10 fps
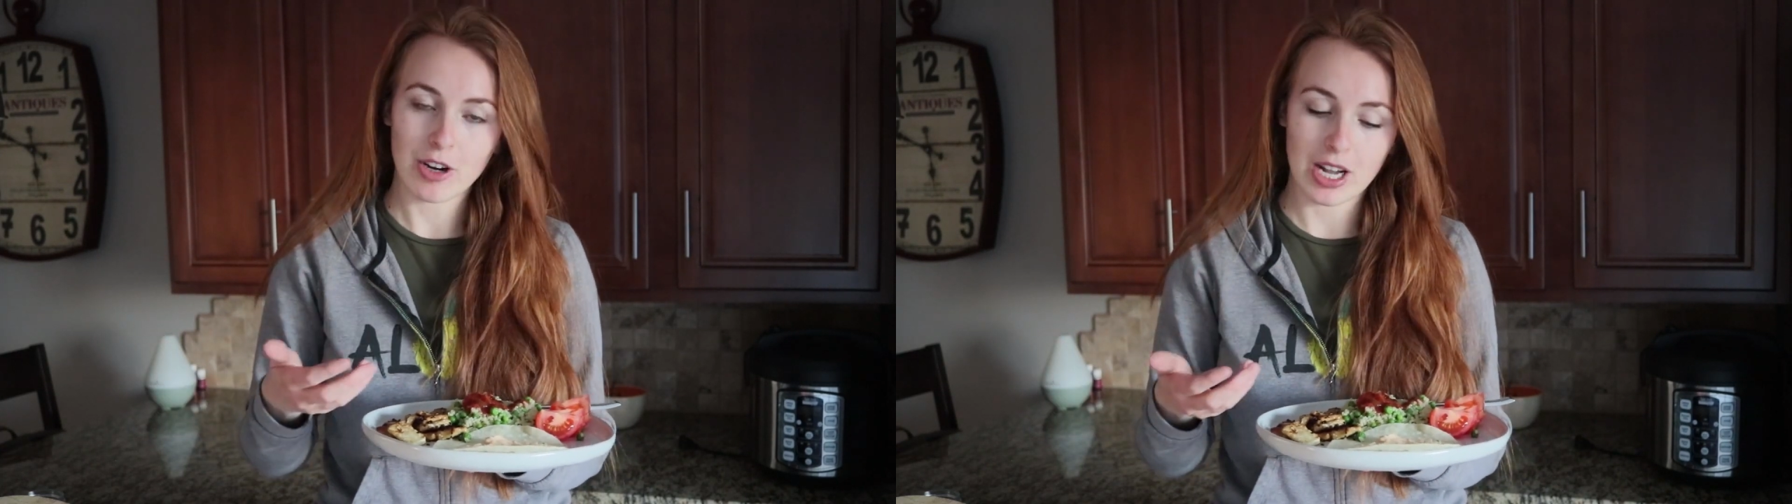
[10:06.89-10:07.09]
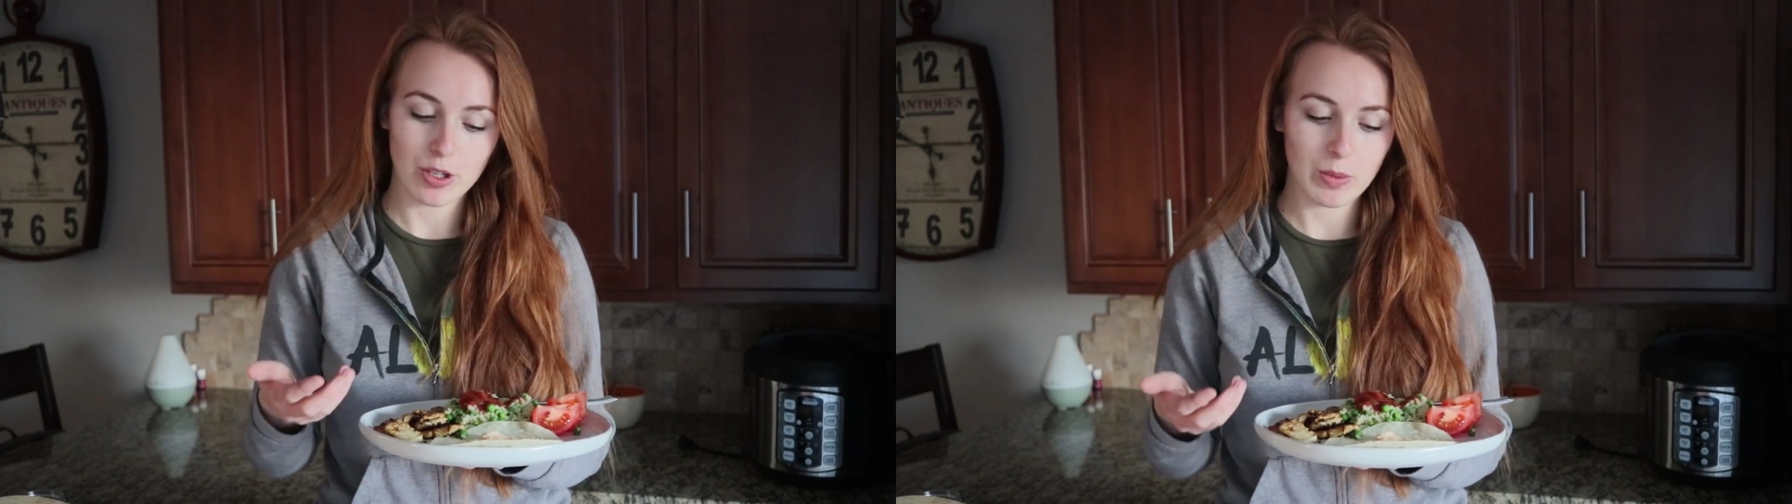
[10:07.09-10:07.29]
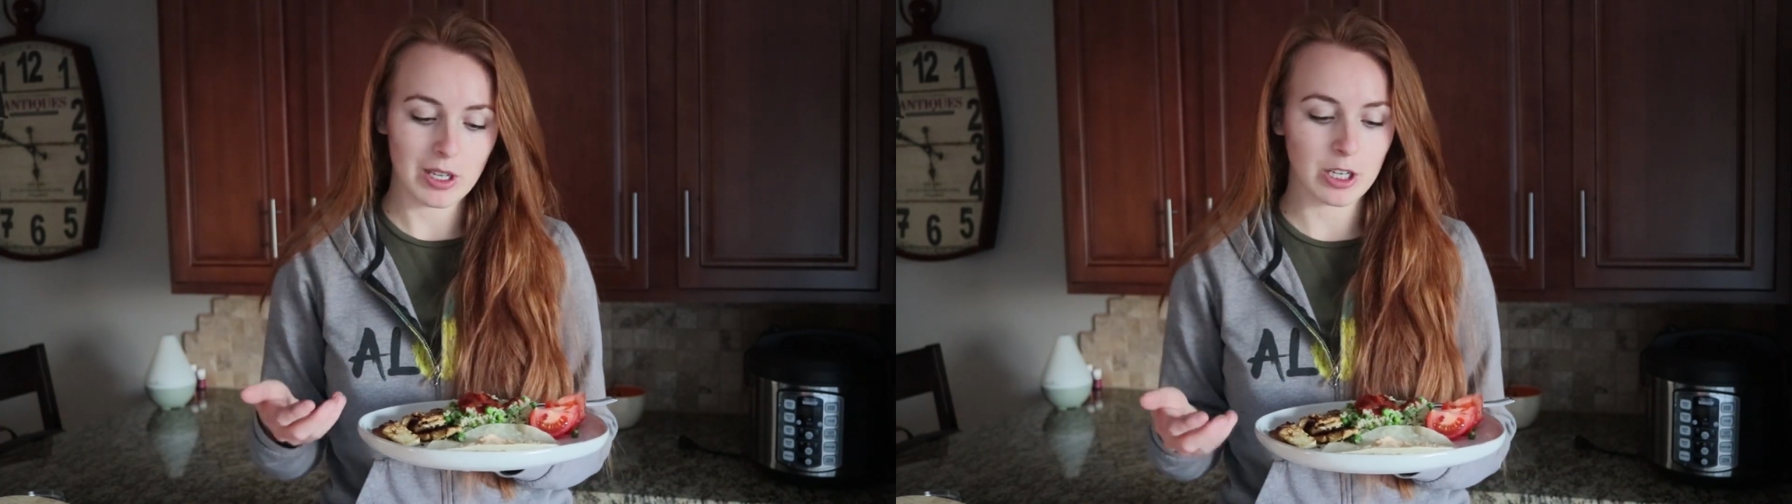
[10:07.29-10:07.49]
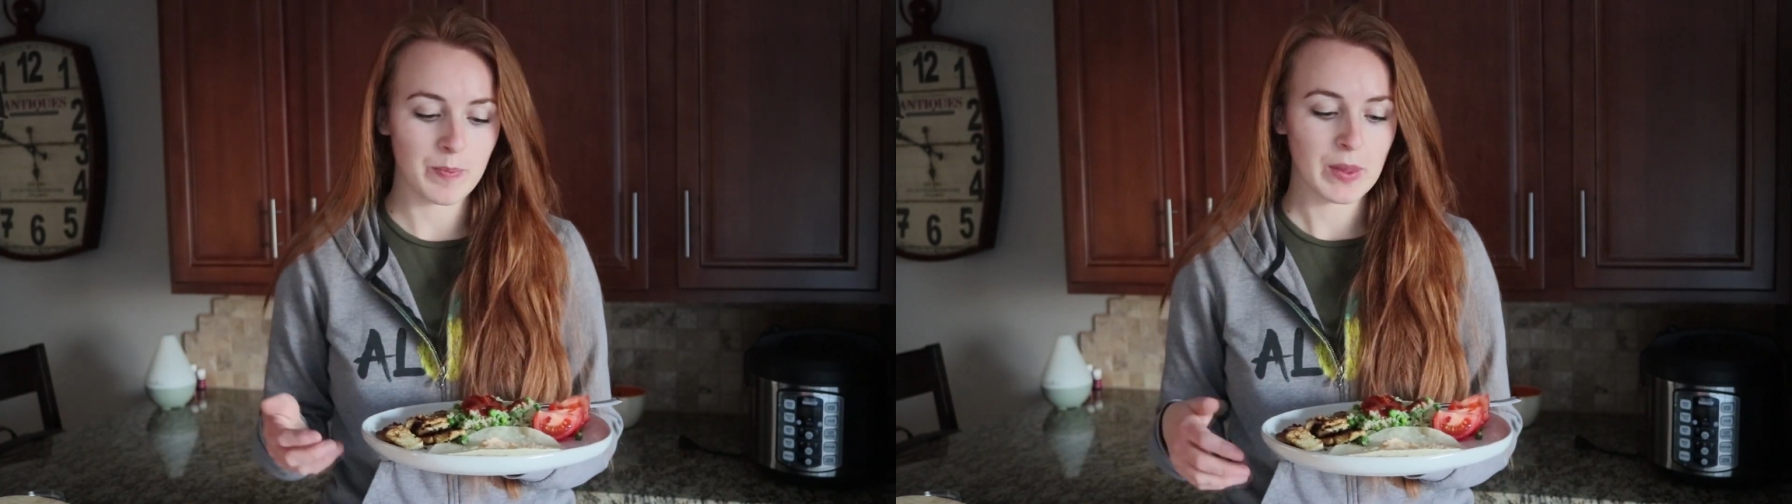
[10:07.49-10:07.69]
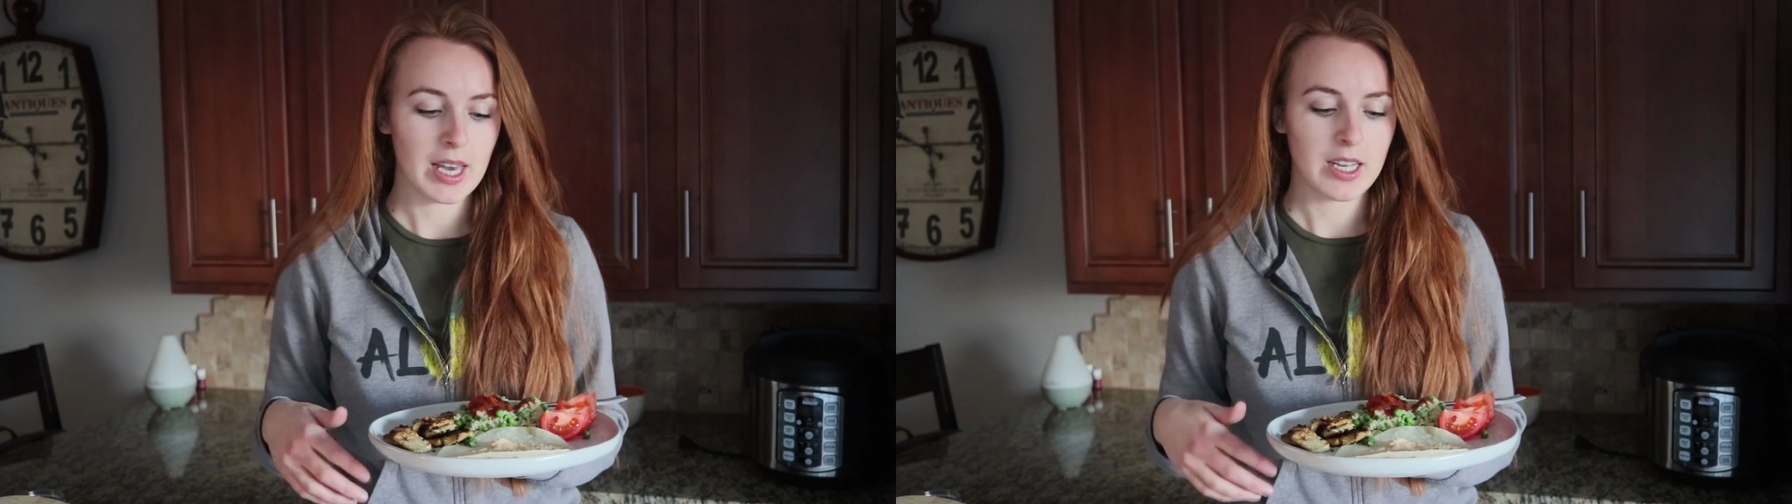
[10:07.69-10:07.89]

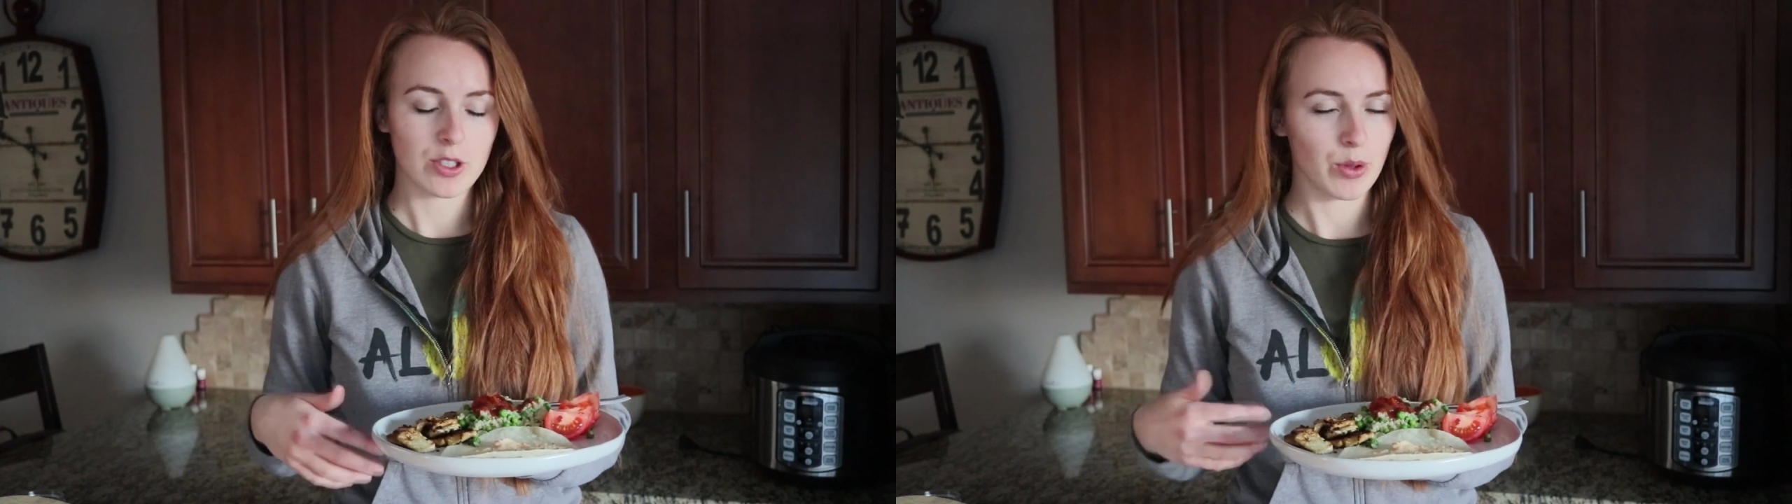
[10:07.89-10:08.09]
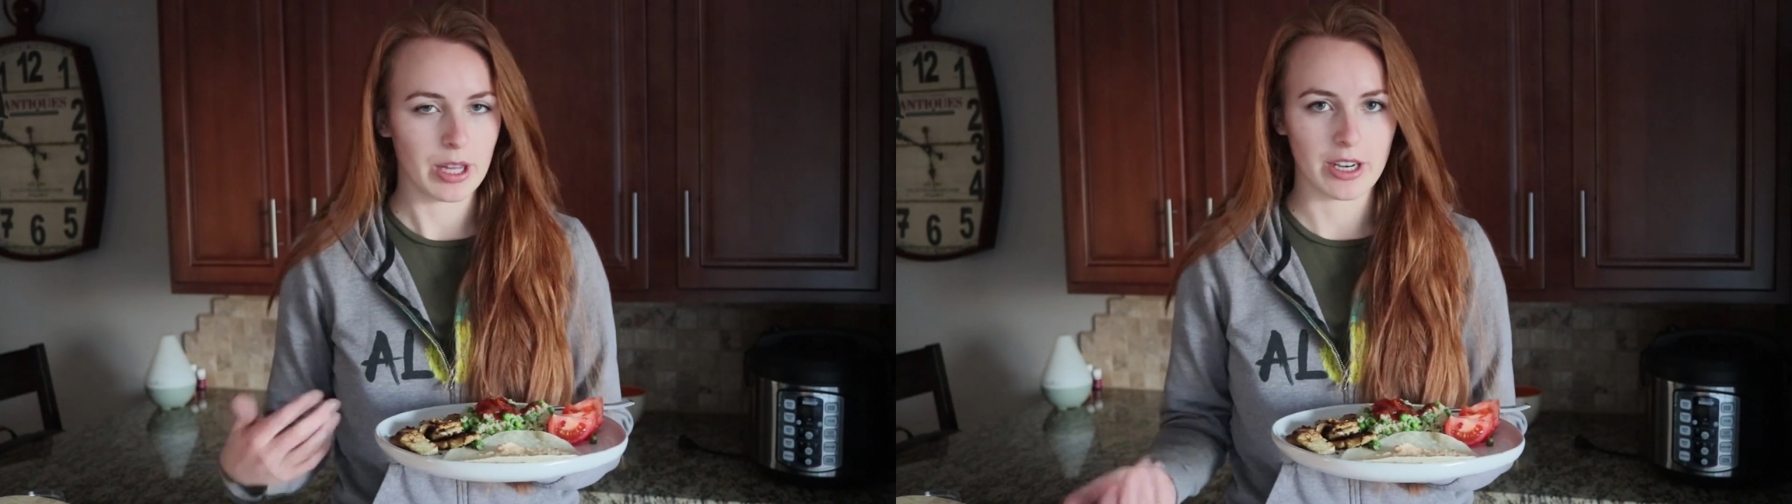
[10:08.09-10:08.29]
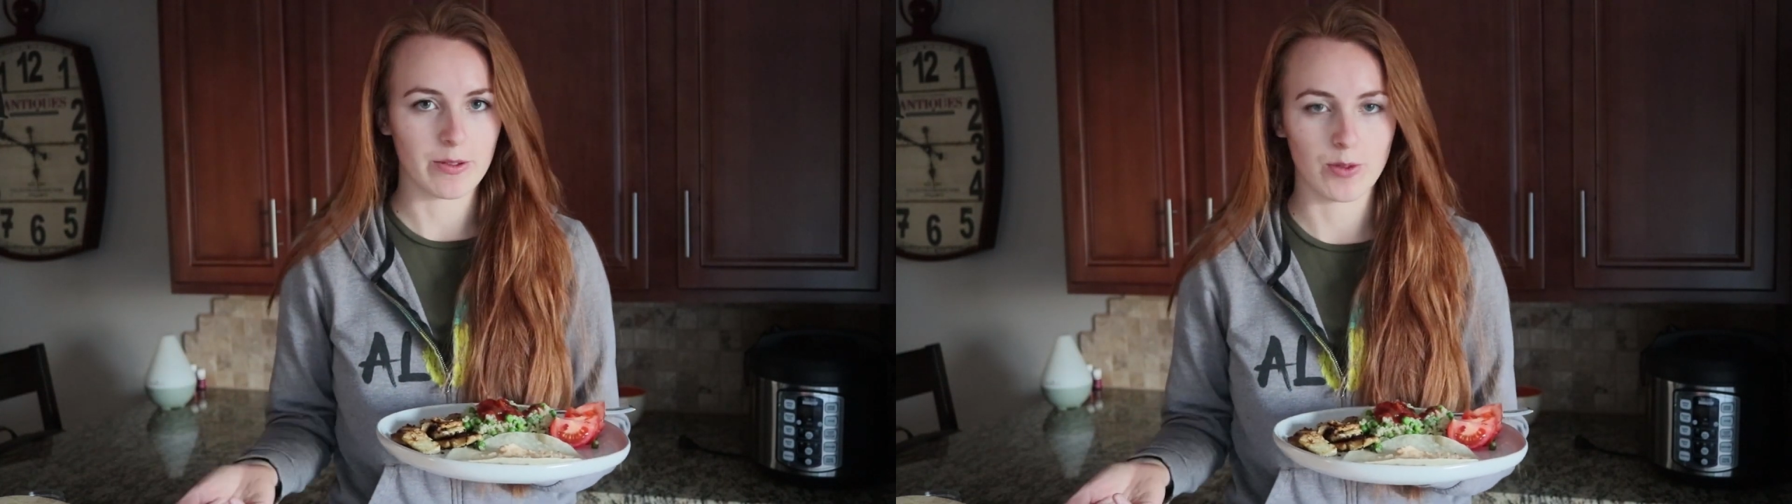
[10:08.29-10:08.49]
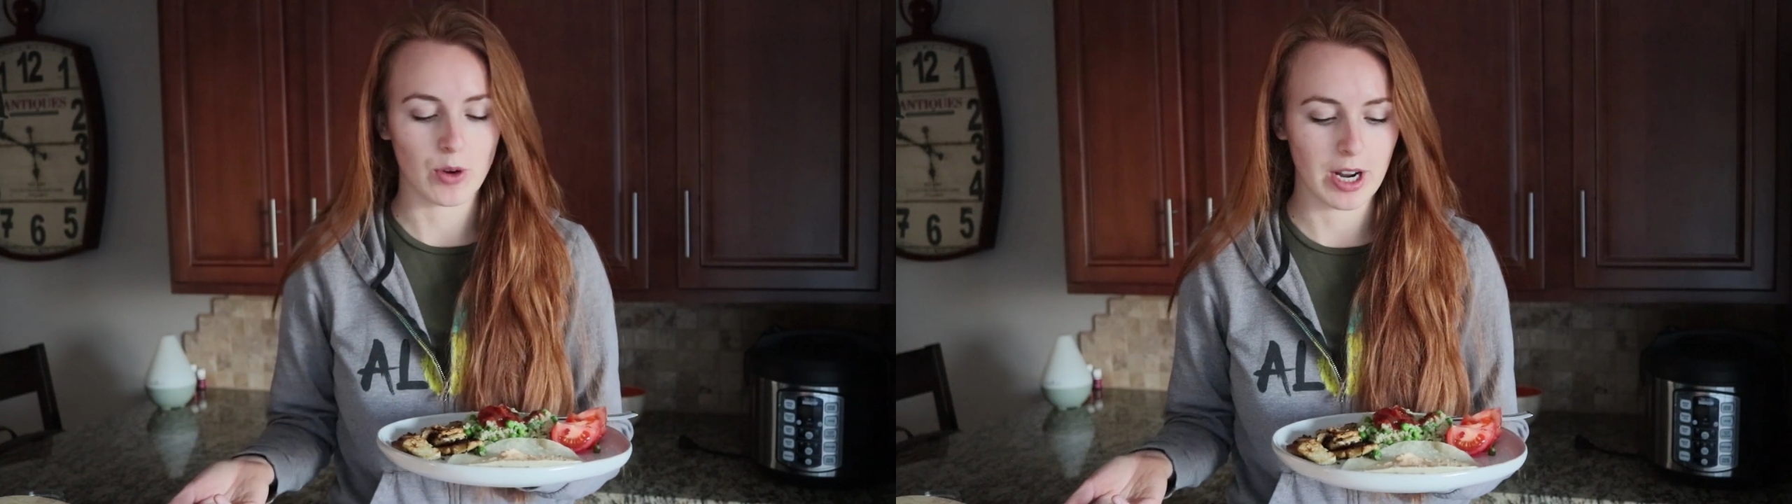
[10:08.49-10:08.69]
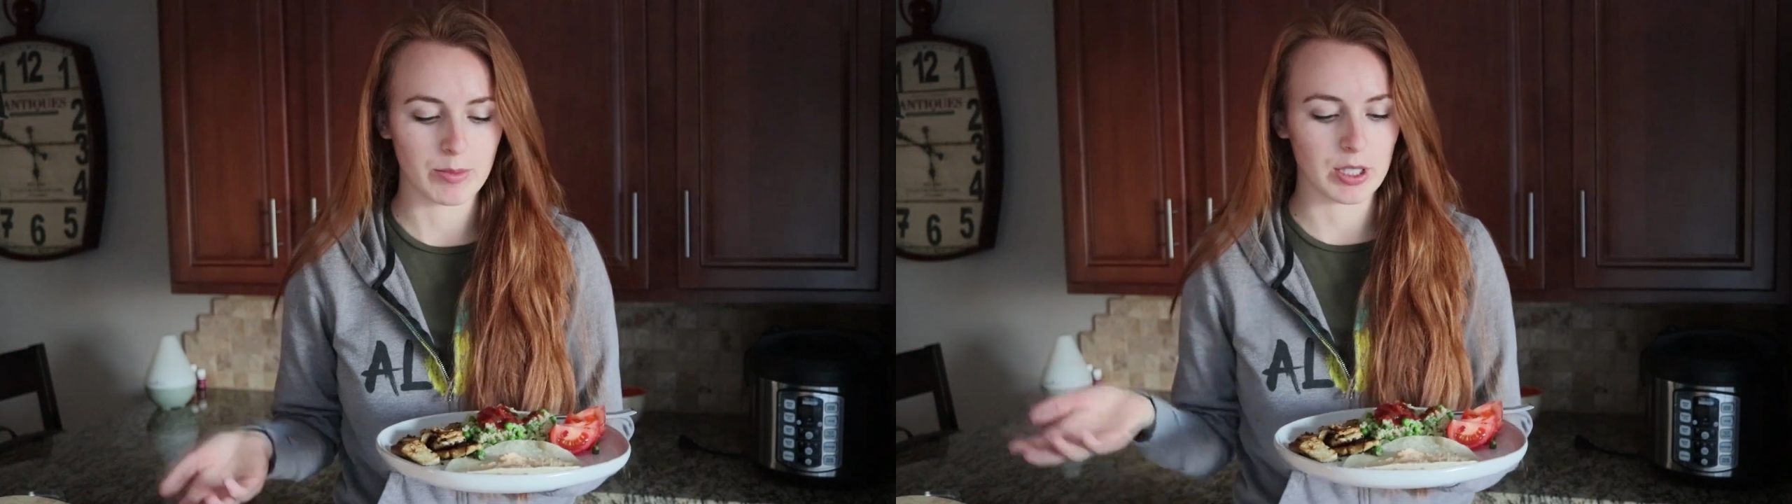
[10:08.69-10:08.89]
Cronometer, so
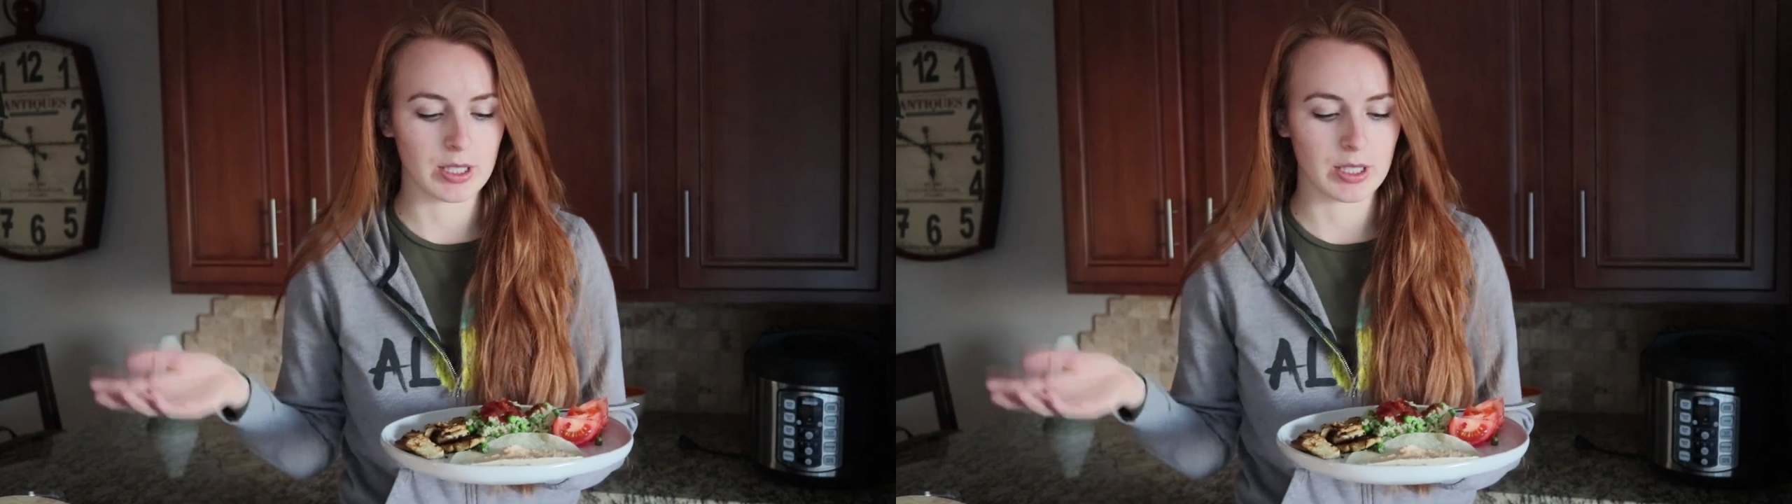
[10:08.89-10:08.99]
therefore I'm